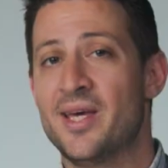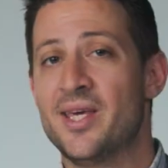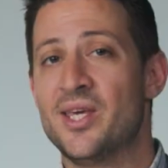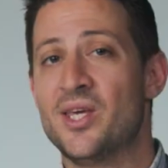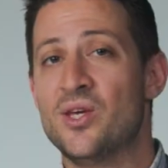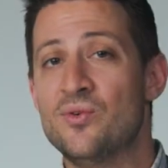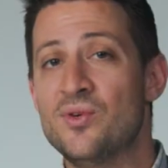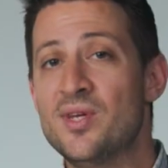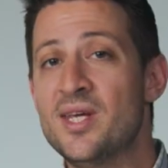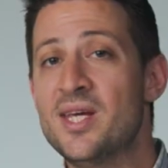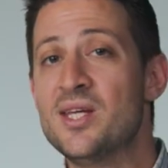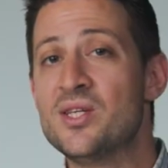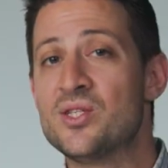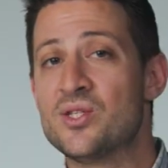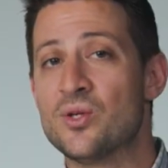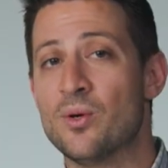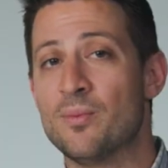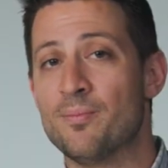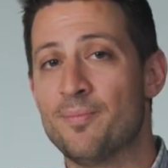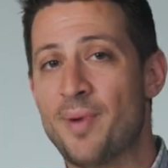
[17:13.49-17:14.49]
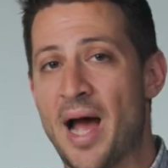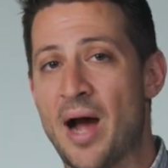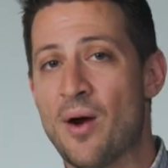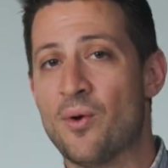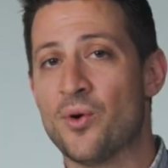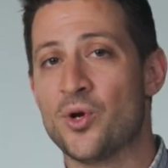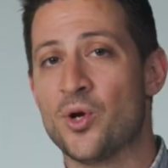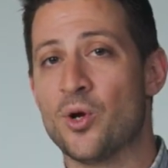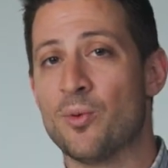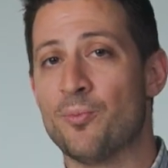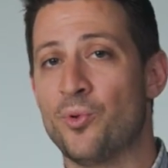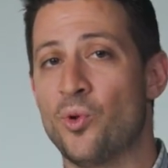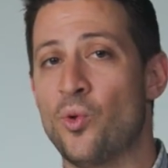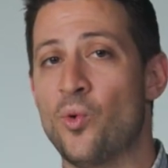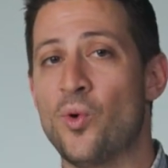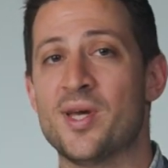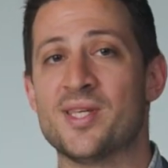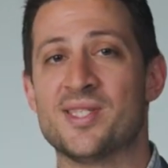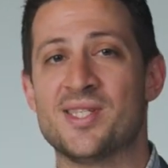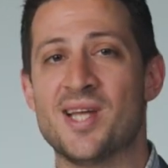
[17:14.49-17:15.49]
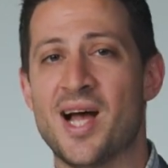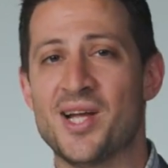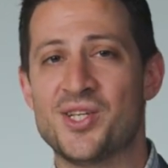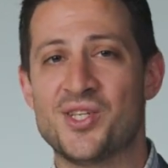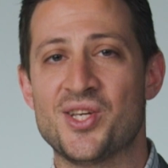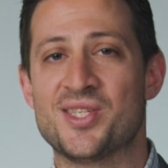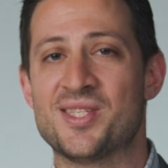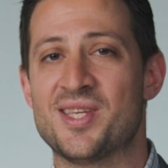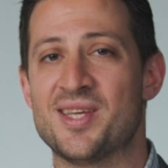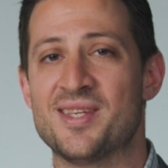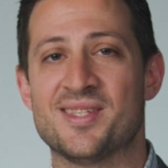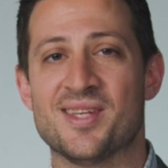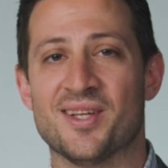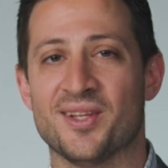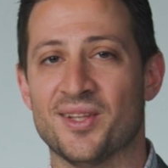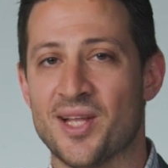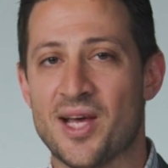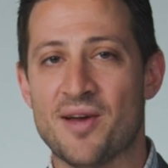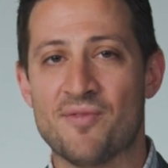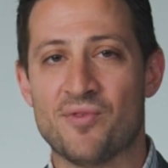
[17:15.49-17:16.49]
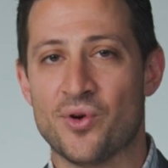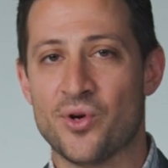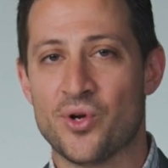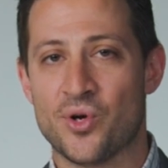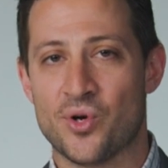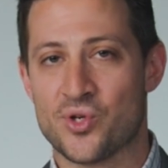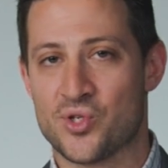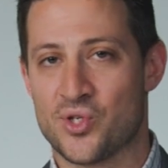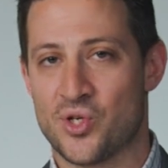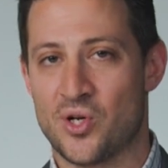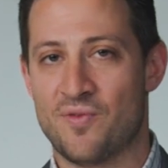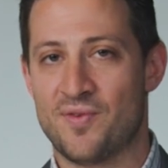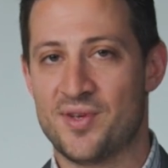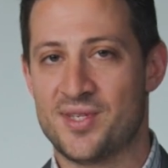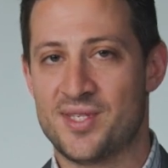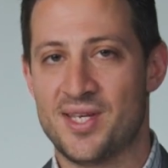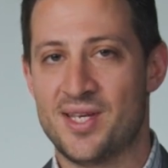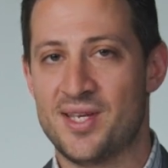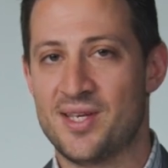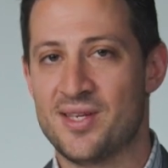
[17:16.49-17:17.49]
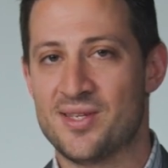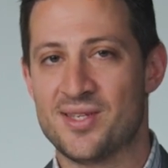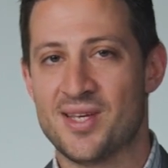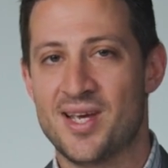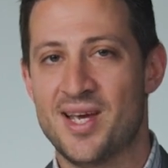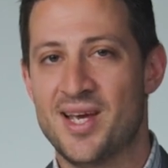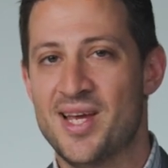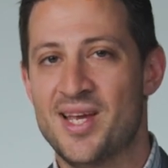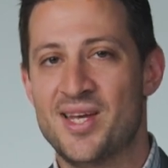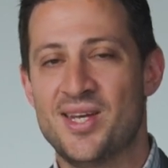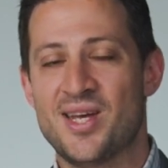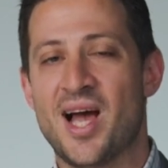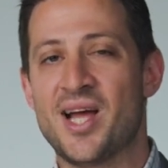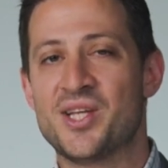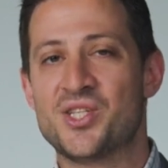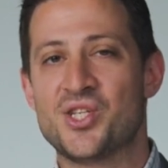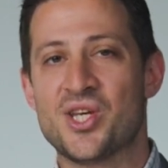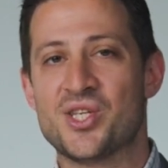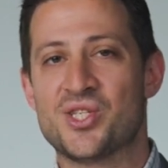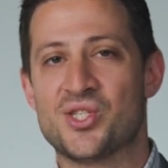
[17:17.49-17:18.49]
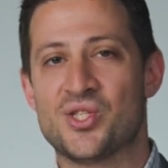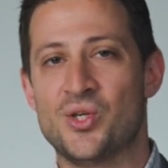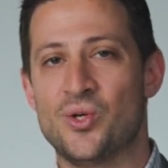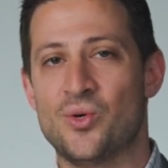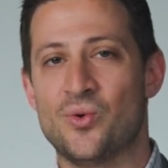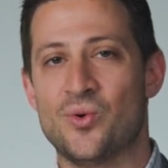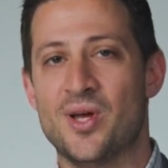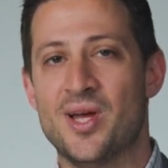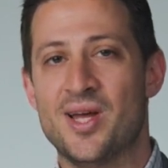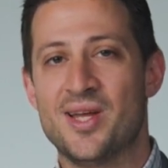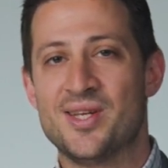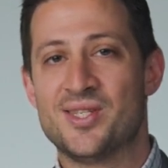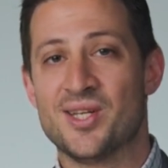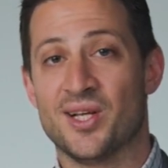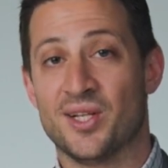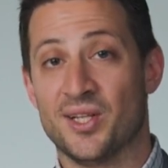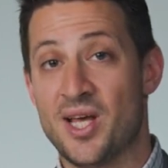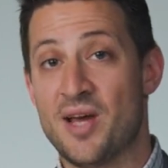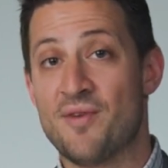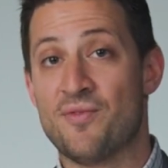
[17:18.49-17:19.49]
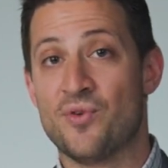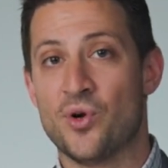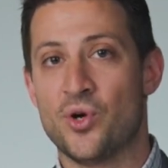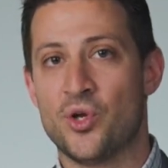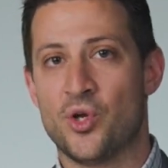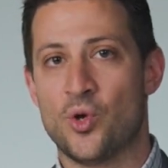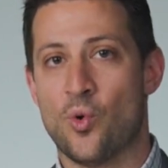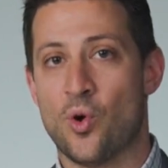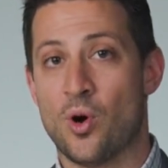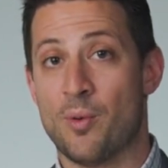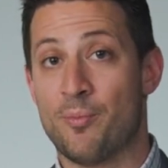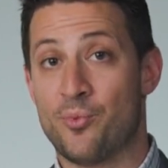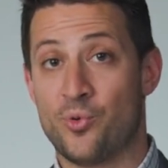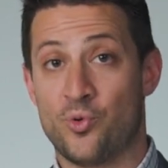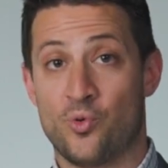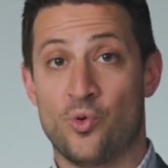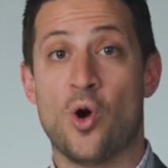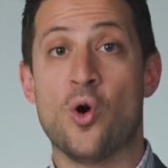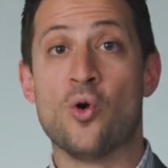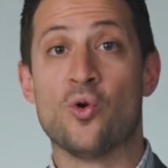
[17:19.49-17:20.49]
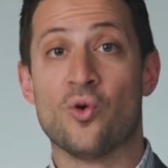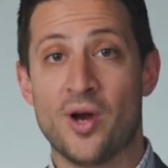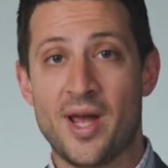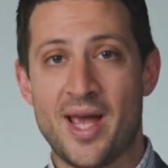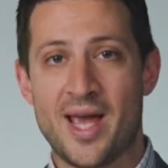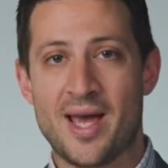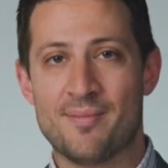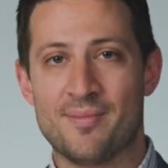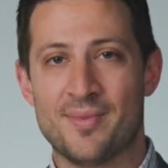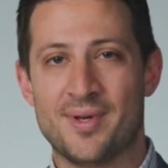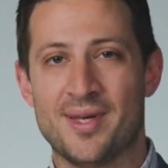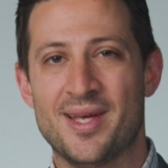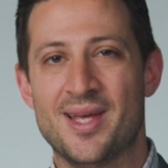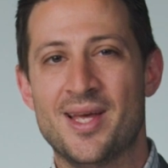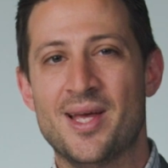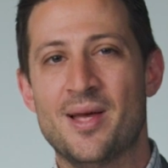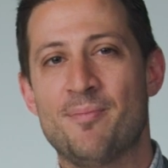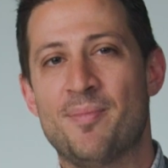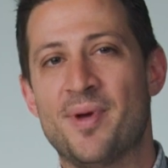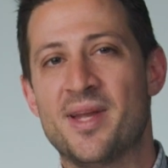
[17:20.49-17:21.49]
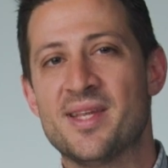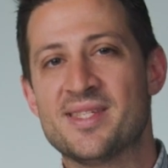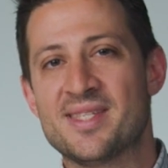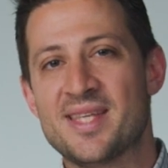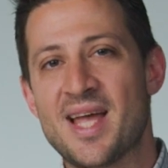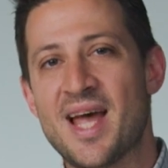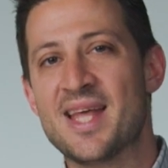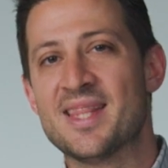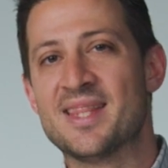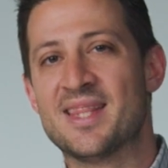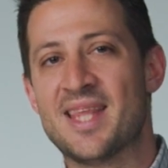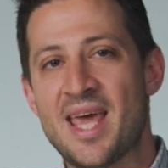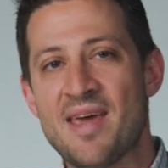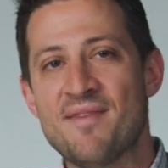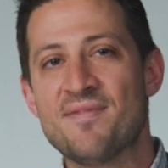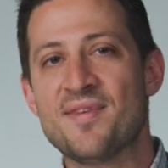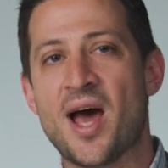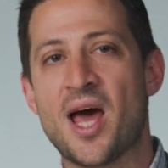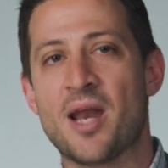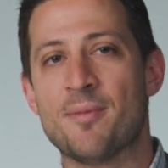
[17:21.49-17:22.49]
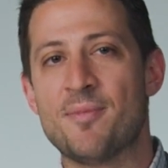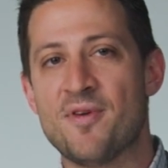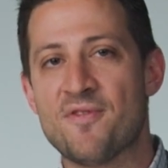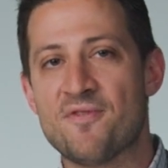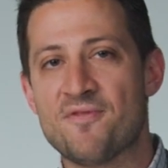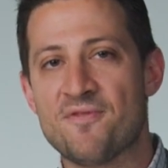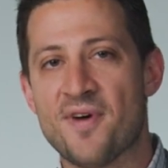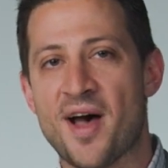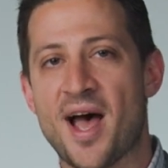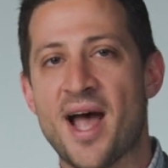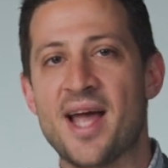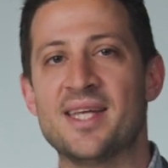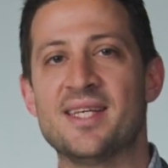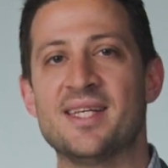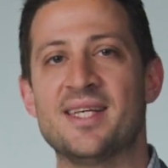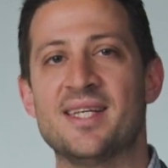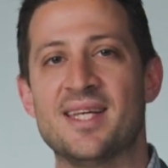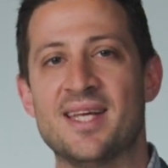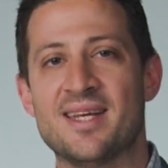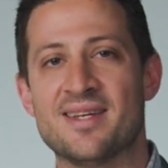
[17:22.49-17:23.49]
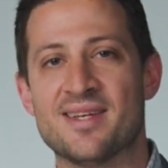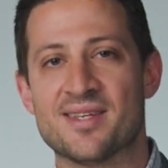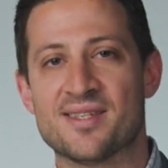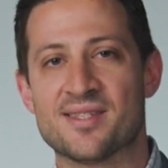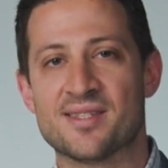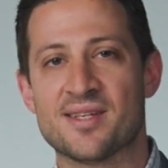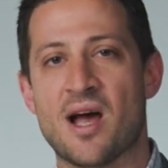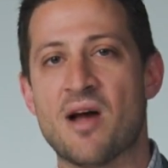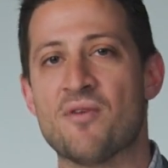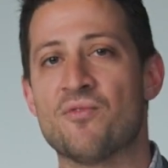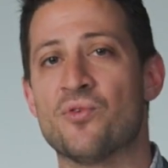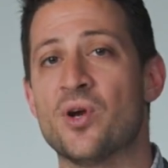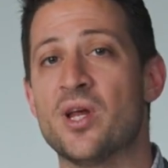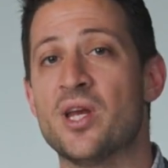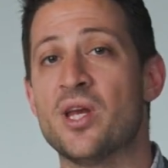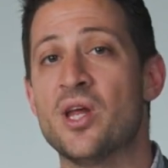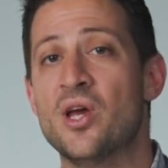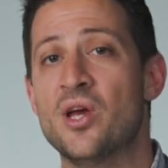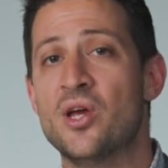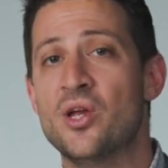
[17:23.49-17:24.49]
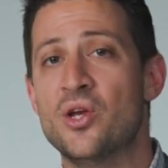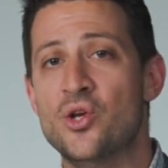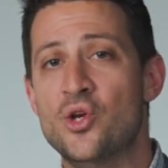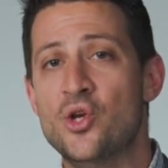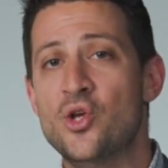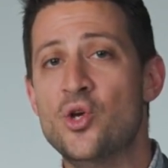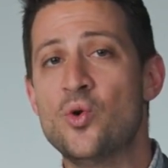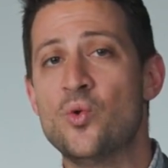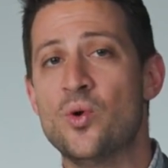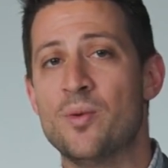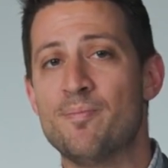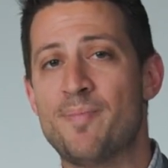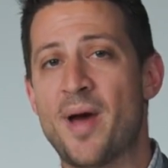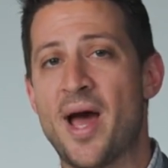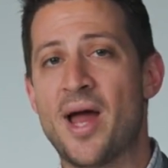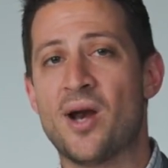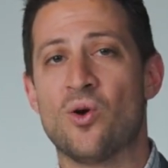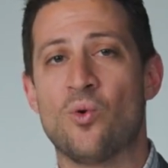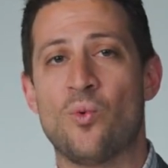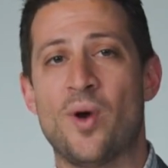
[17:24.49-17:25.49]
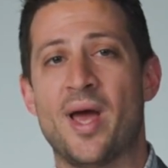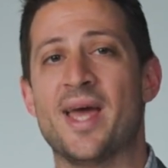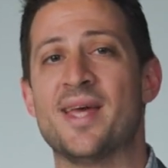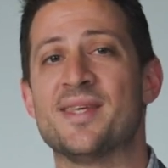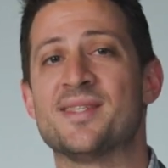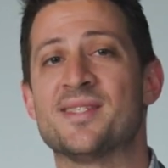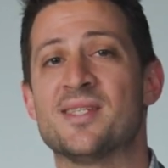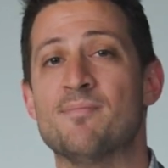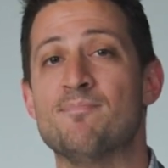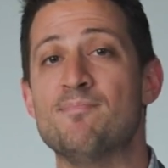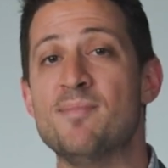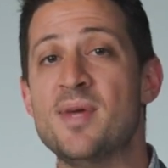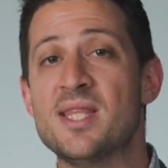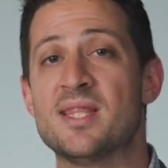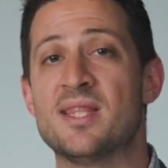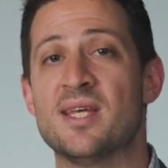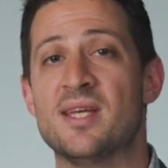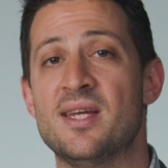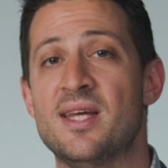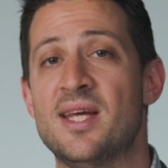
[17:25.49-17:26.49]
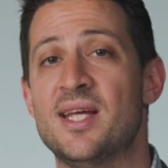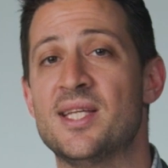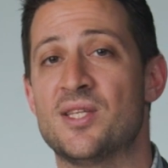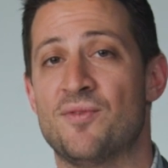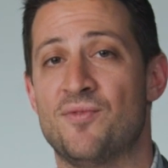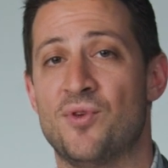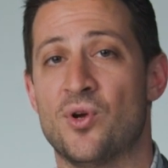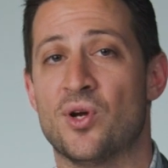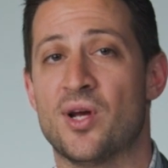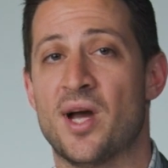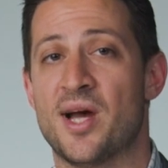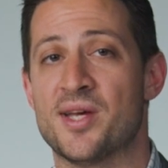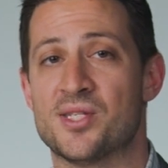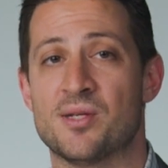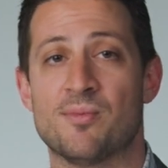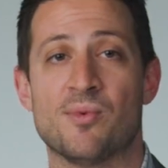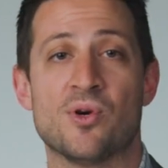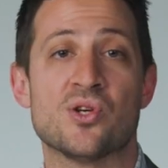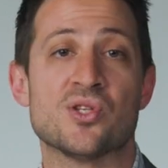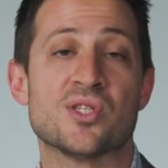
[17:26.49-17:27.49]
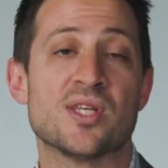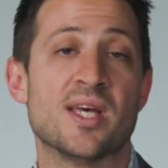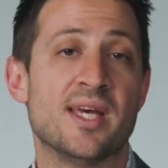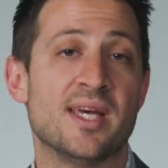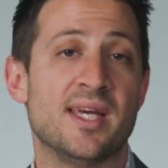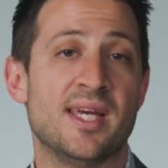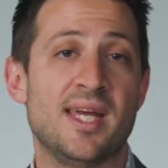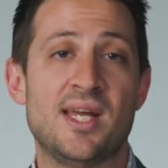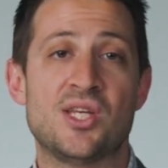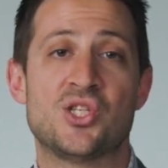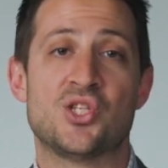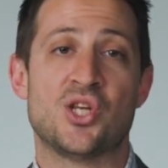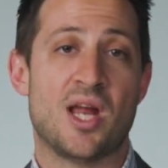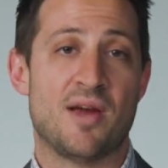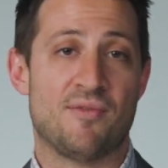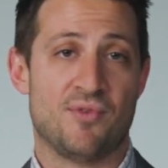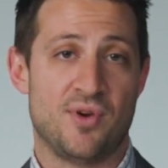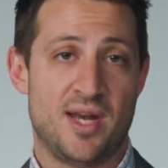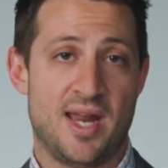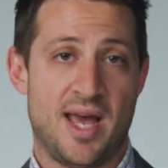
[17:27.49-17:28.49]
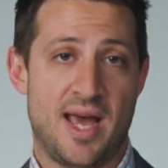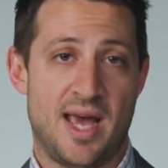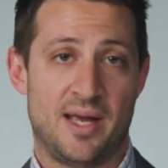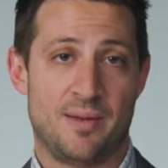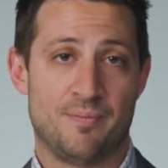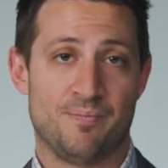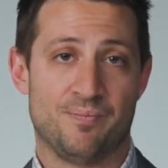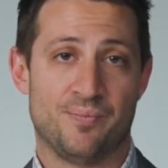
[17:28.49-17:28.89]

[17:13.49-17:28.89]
you need to empower your employees not just to deliver your services, not just to deliver your program, but instead they've got to be finding and discovering new and better ways to meet the needs of your customers each and every day.